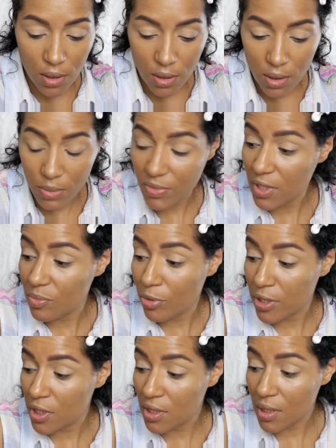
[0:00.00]
Some of these
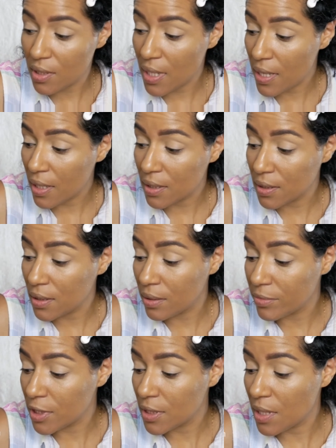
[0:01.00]
brushes are not clean.
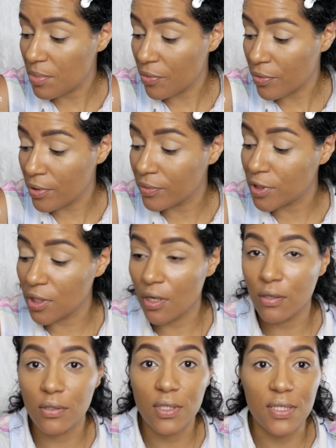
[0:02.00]
I'm just keeping it real with
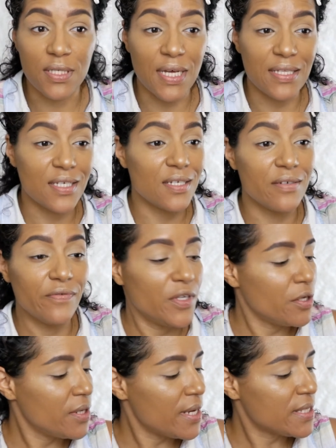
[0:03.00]
y'all because I did a
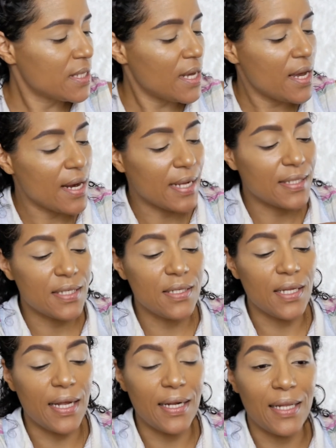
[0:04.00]
video yesterday and
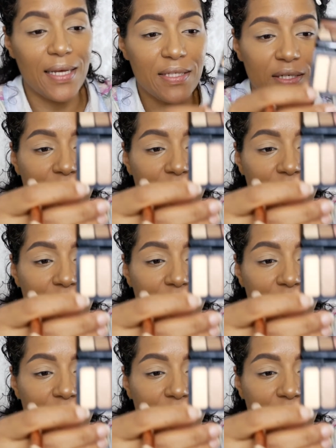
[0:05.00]
I neglected